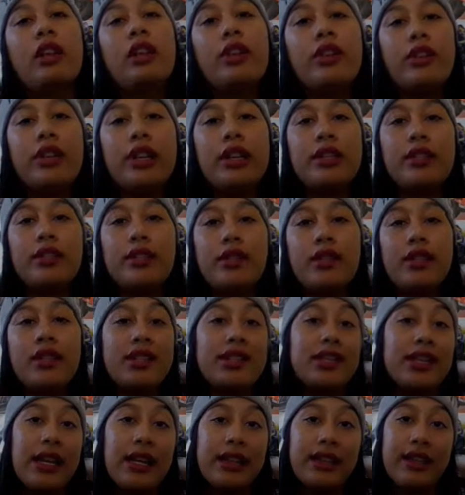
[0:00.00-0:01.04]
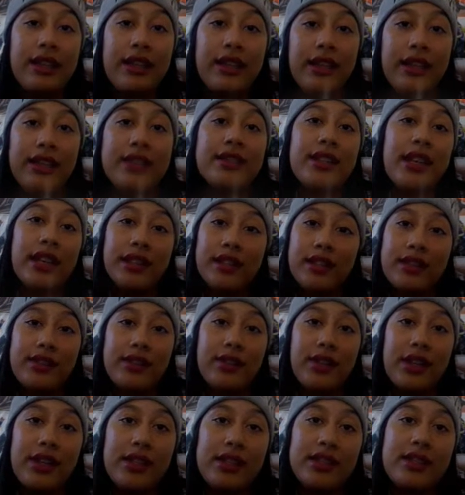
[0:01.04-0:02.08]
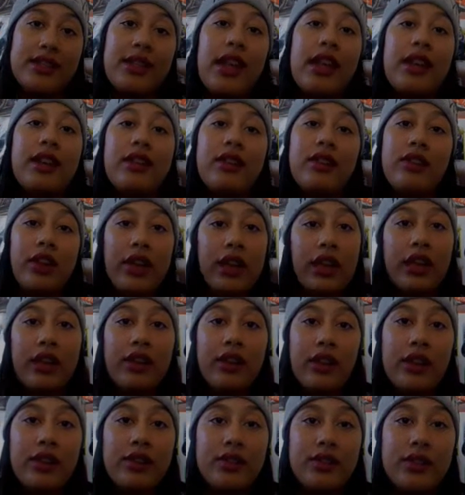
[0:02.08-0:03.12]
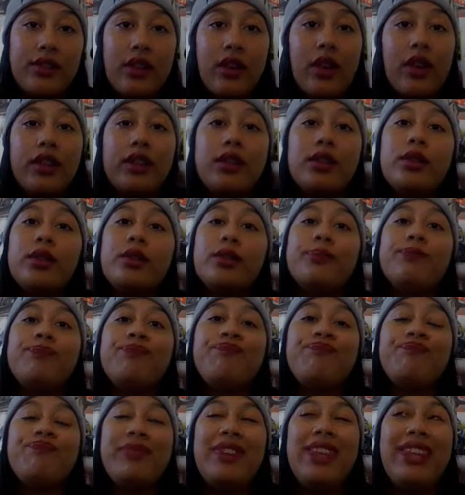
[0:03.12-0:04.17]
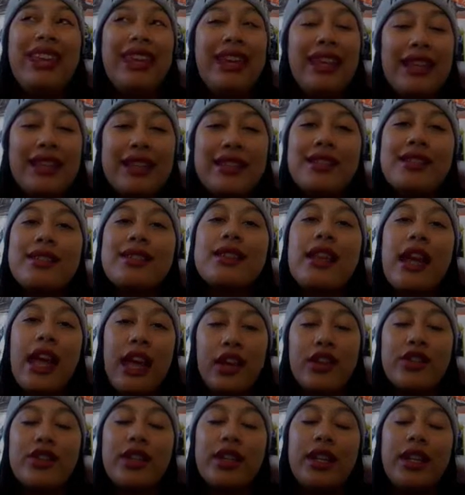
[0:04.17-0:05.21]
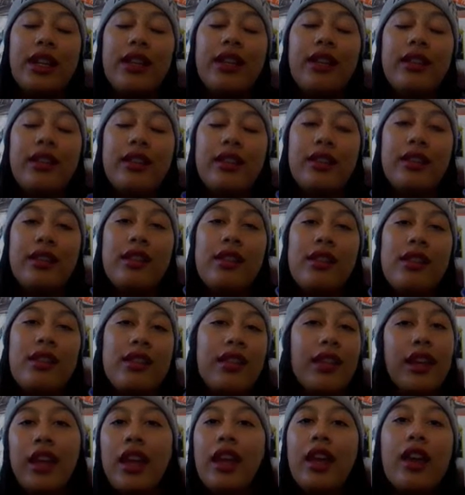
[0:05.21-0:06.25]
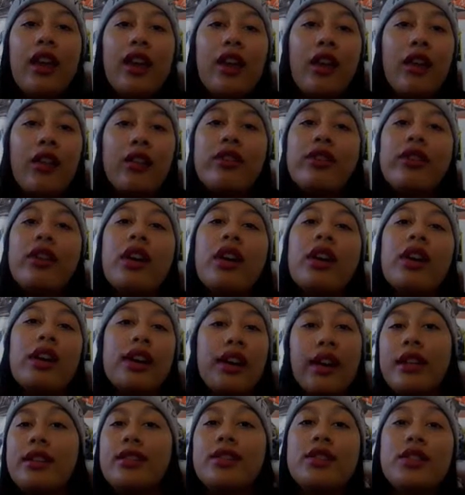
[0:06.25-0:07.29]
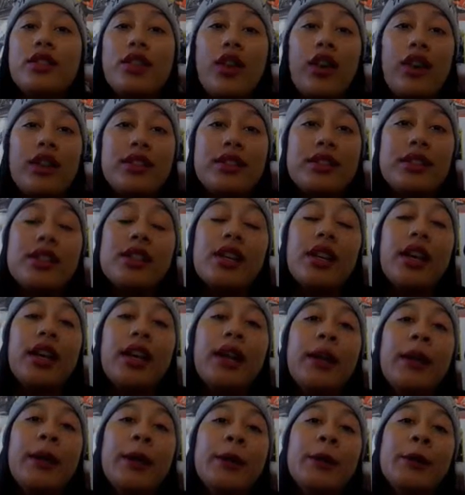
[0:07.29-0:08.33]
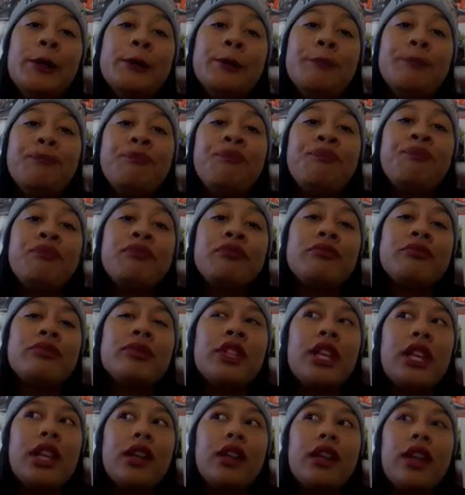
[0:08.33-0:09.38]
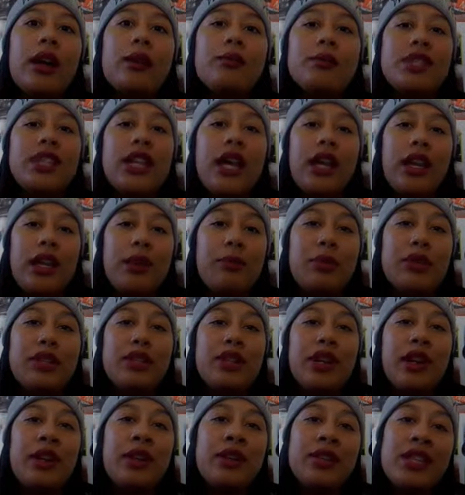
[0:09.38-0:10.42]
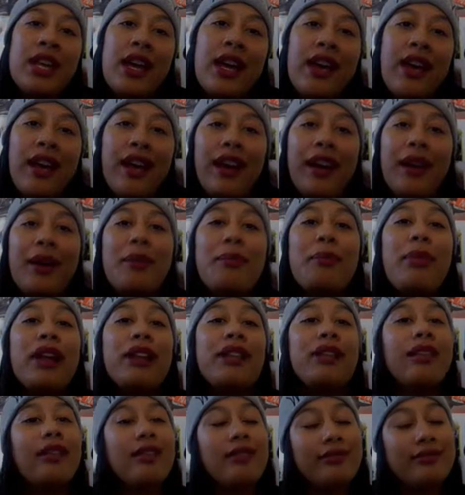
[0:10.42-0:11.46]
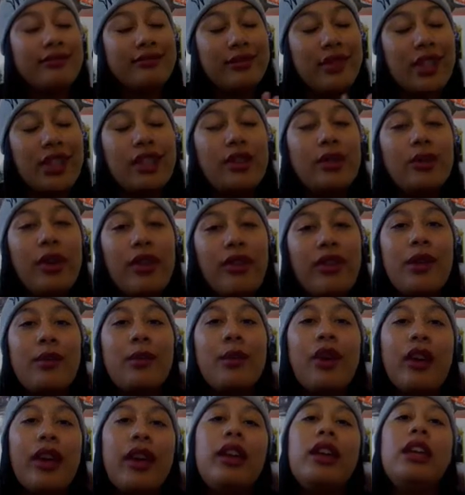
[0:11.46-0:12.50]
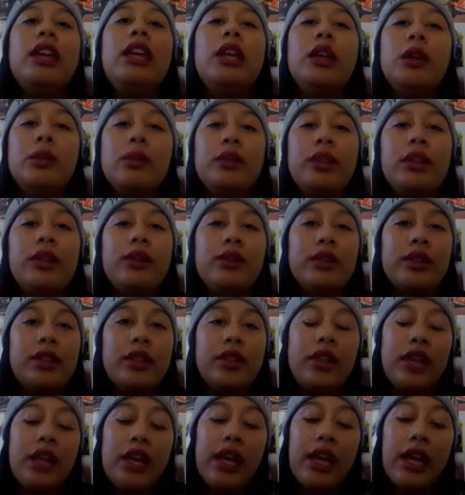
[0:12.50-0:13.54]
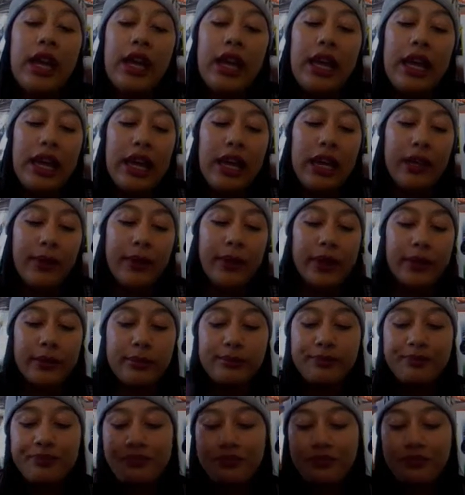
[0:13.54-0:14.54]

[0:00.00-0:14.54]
Lorenzo on Sunday's race had a really great start. He is actually the king of great starts. Second comes Danny Pedrosa, but the two of them are equally good. Anyway,